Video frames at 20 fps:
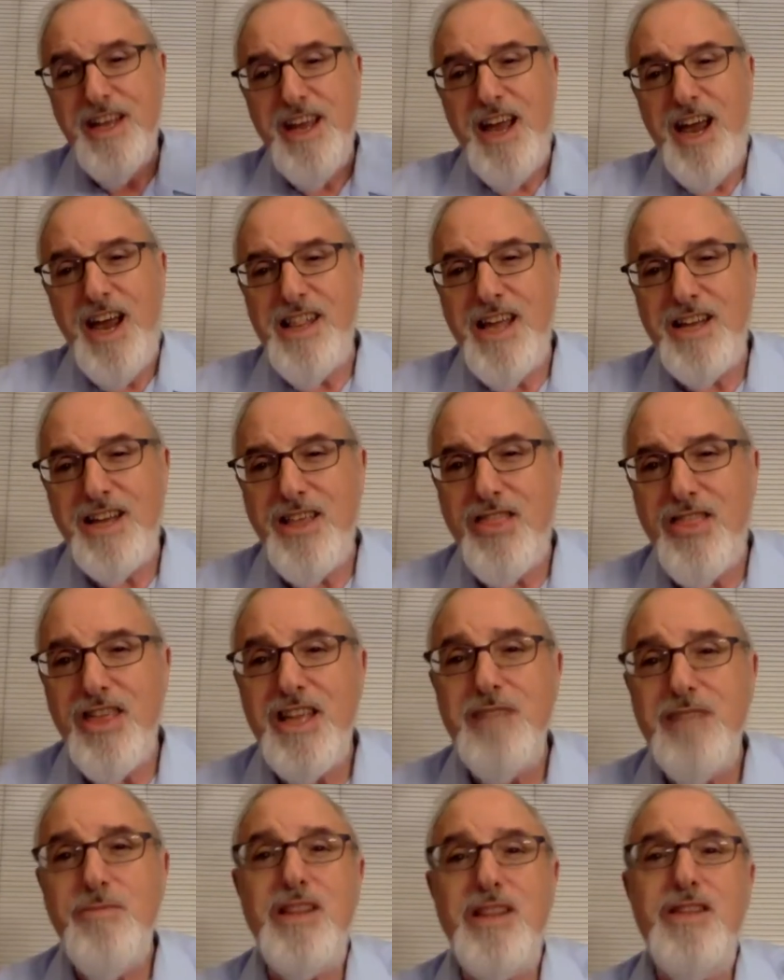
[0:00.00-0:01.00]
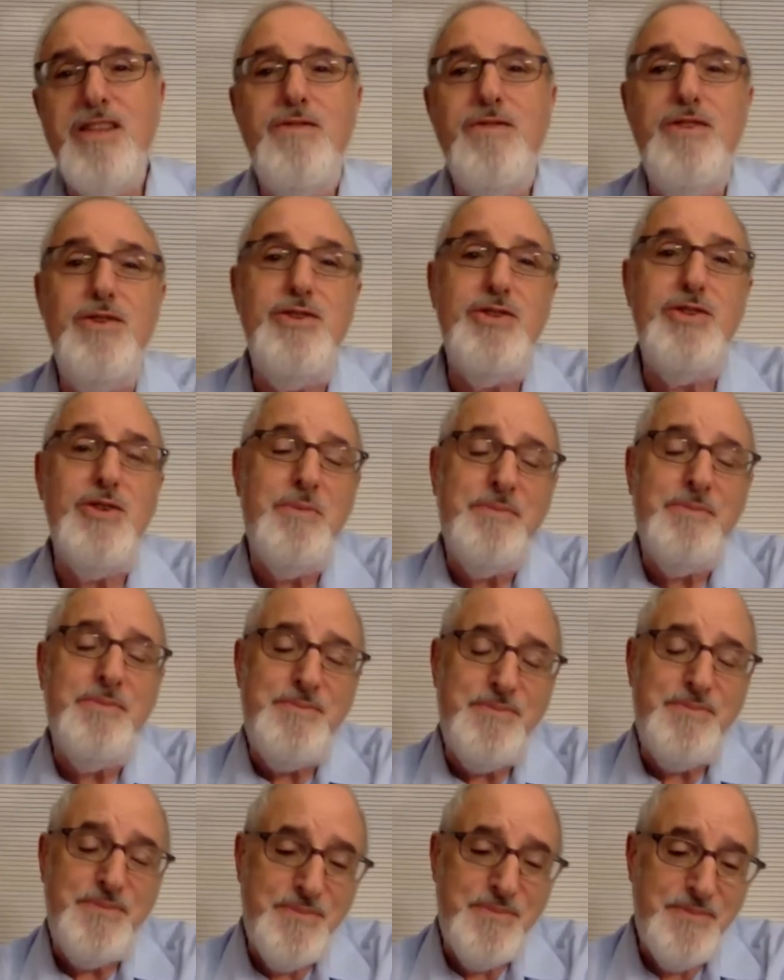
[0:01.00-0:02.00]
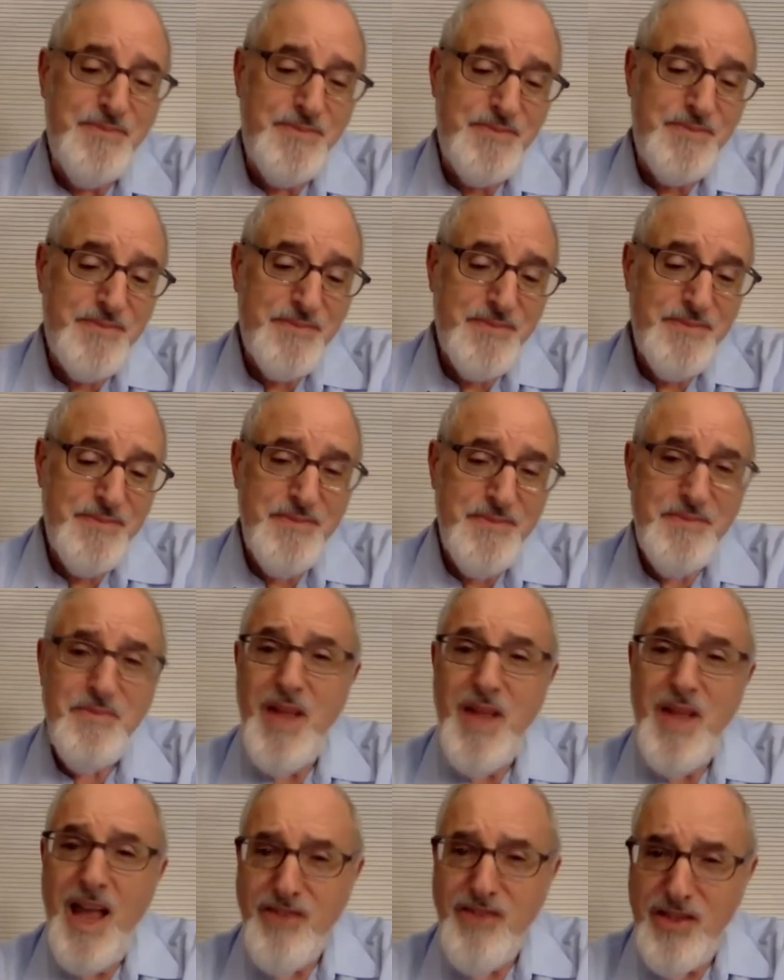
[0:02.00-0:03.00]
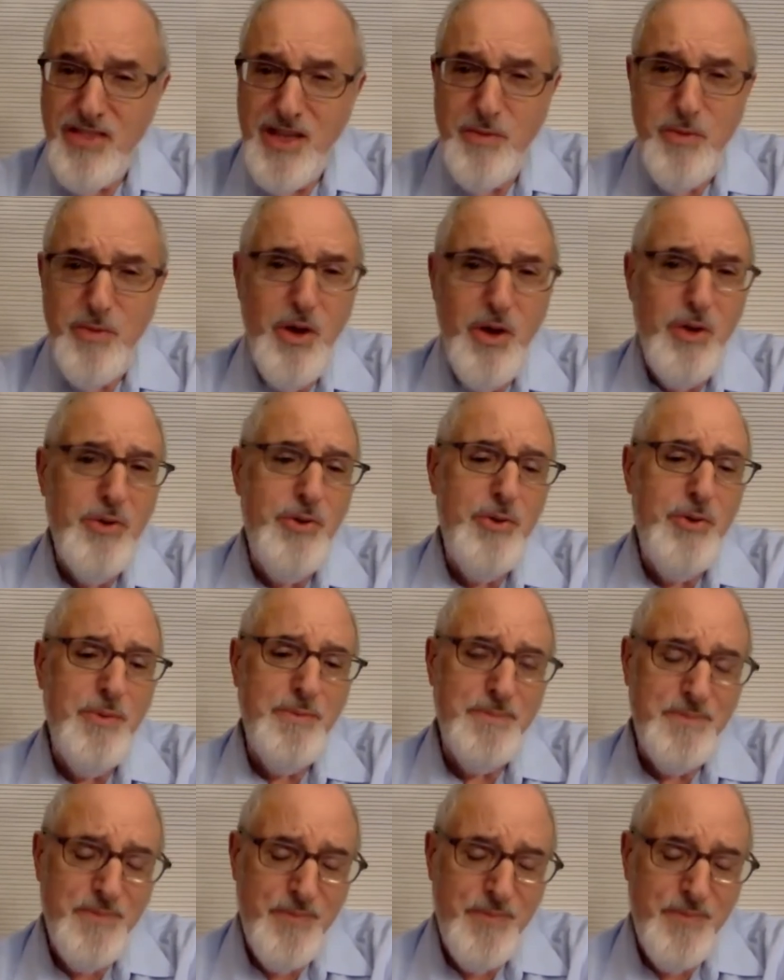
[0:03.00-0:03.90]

I like to think about the future, as I think we all do.